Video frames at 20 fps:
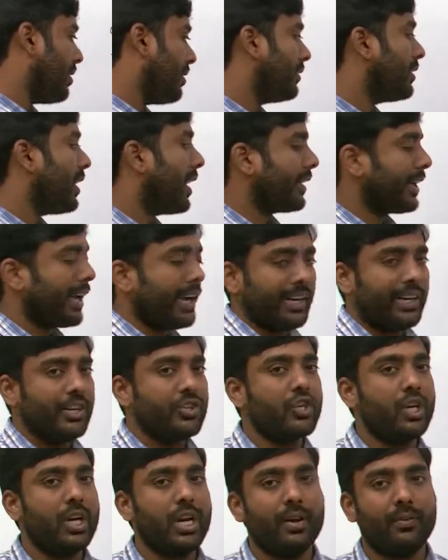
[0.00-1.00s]
that
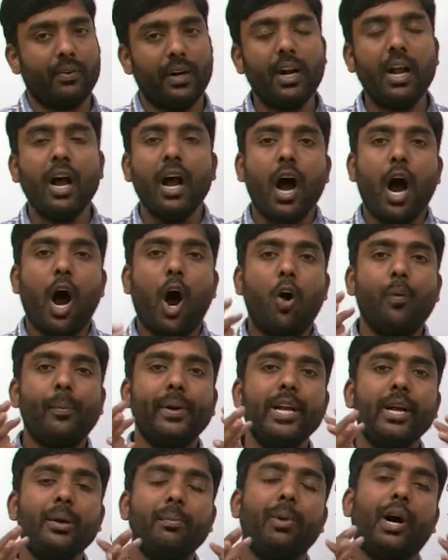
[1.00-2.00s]
energy level, how
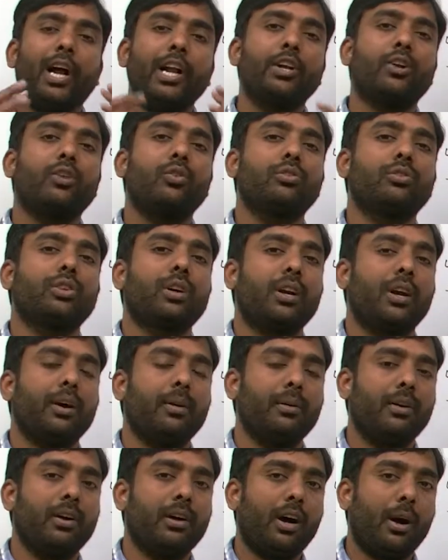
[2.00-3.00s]
many molecules
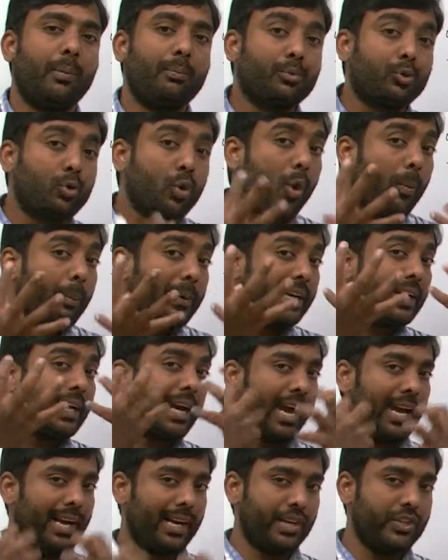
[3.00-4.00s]
are absorbing
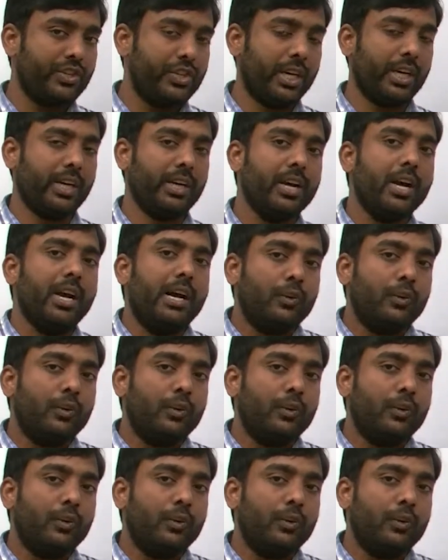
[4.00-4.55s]
energy,